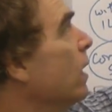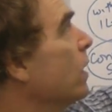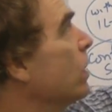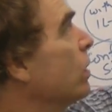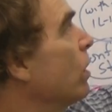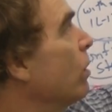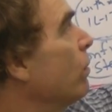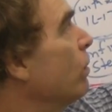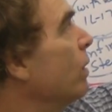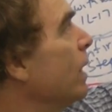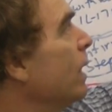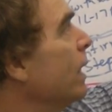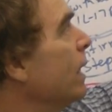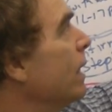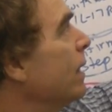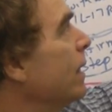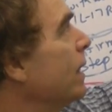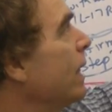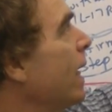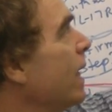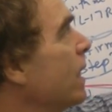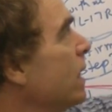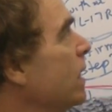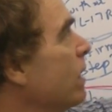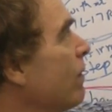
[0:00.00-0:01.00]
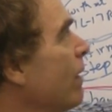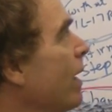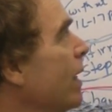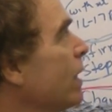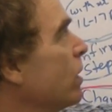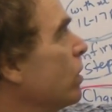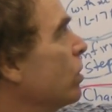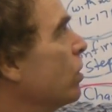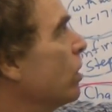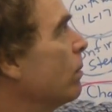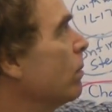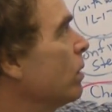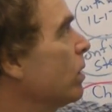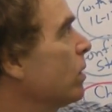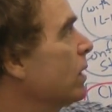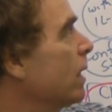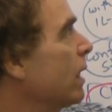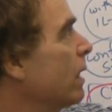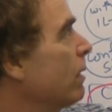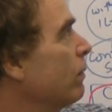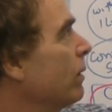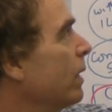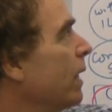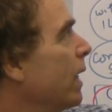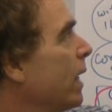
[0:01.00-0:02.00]
So it really intensifies the germinal
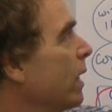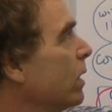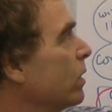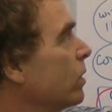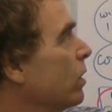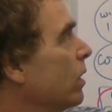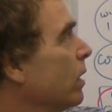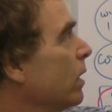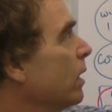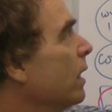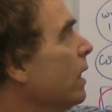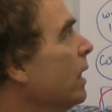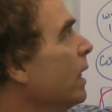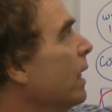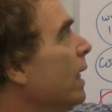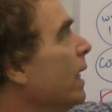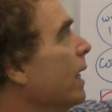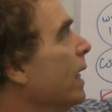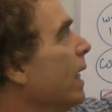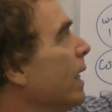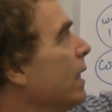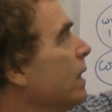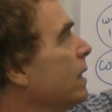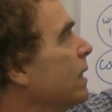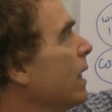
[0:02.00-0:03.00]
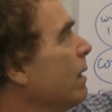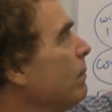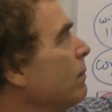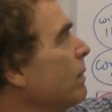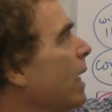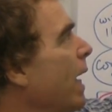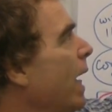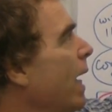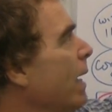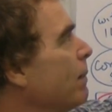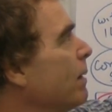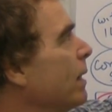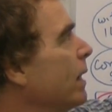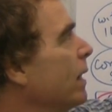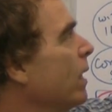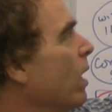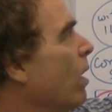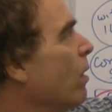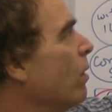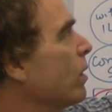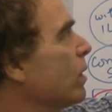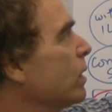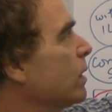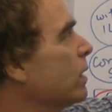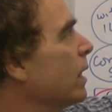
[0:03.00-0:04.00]
center reaction. At the same time, it
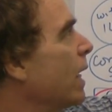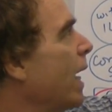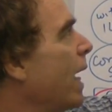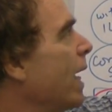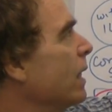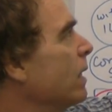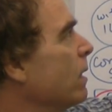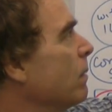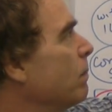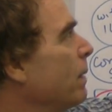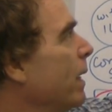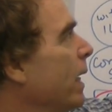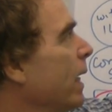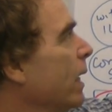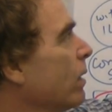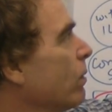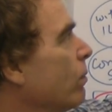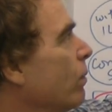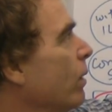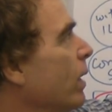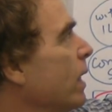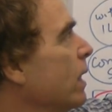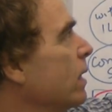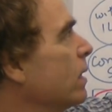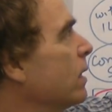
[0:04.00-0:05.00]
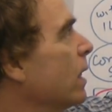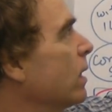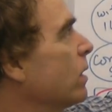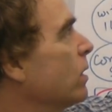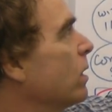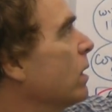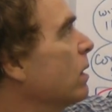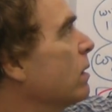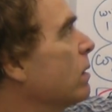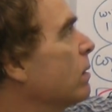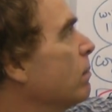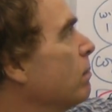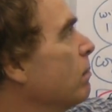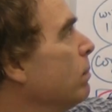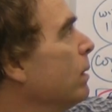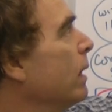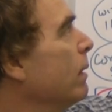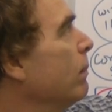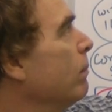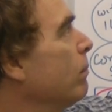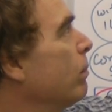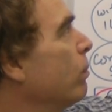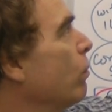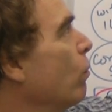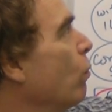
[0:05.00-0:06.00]
lowers other pathways, such as
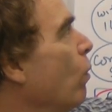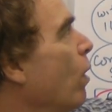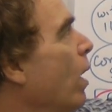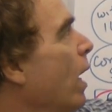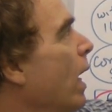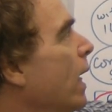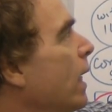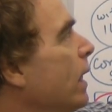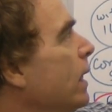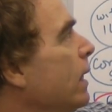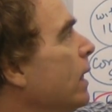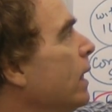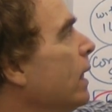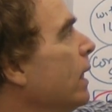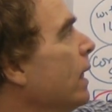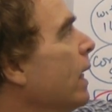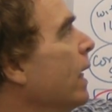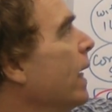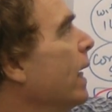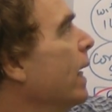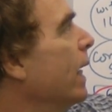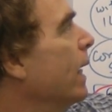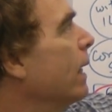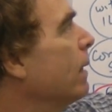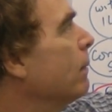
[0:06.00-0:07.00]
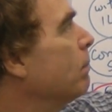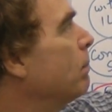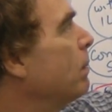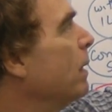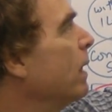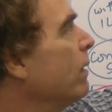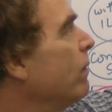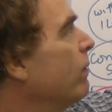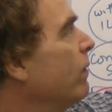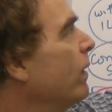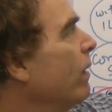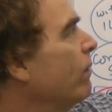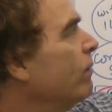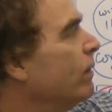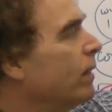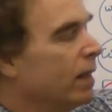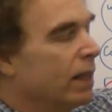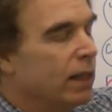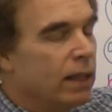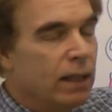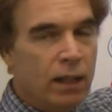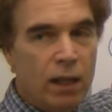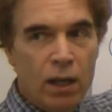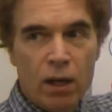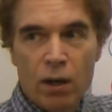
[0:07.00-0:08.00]
BLIMP1 and
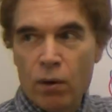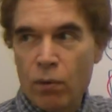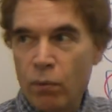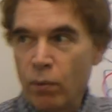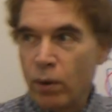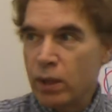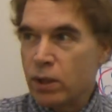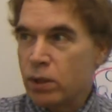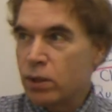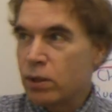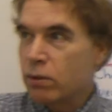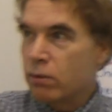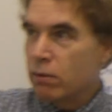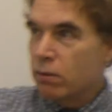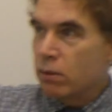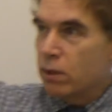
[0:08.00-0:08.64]
P50, which